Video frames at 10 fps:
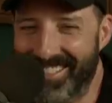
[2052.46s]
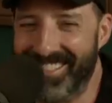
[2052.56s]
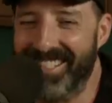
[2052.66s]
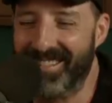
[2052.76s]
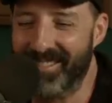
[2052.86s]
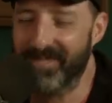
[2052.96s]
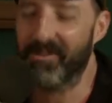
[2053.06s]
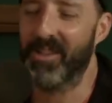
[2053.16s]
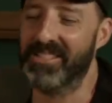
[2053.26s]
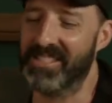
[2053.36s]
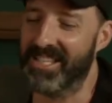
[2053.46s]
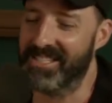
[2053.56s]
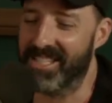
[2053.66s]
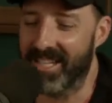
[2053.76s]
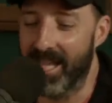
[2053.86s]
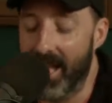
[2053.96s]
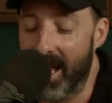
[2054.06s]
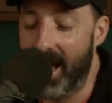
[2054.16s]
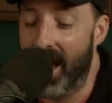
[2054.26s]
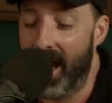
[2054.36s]
just like the smallest things. And
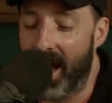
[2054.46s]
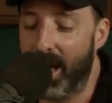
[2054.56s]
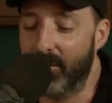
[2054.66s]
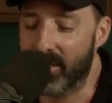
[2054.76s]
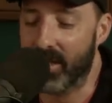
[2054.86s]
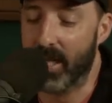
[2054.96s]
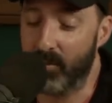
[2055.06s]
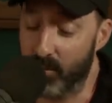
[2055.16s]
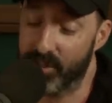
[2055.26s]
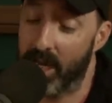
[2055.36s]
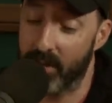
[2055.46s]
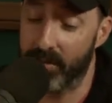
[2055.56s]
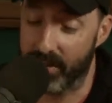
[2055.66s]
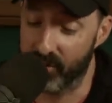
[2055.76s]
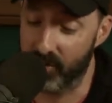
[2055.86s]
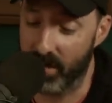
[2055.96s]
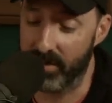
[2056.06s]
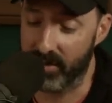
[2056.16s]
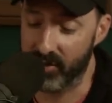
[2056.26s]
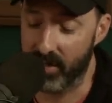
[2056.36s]
yeah, I was labeled, which I don't think is true. I
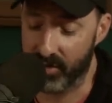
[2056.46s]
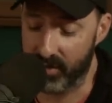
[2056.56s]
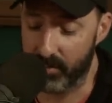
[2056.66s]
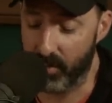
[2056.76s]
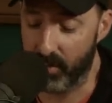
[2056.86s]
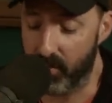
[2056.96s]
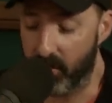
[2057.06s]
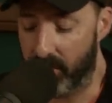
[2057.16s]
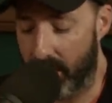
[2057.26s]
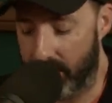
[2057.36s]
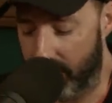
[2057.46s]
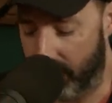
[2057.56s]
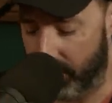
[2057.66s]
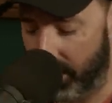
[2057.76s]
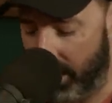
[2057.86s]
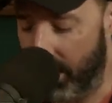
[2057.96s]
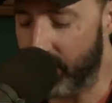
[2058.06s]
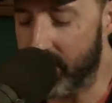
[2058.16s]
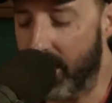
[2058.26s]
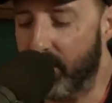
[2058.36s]
think she actually broke more than I did, but I
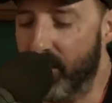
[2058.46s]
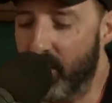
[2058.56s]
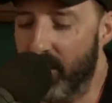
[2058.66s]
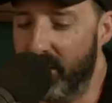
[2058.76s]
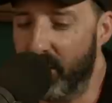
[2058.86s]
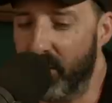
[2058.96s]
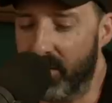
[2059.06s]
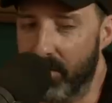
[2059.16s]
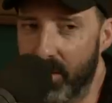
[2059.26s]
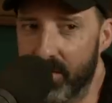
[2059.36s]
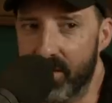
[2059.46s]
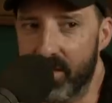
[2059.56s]
was labeled the one that broke the most.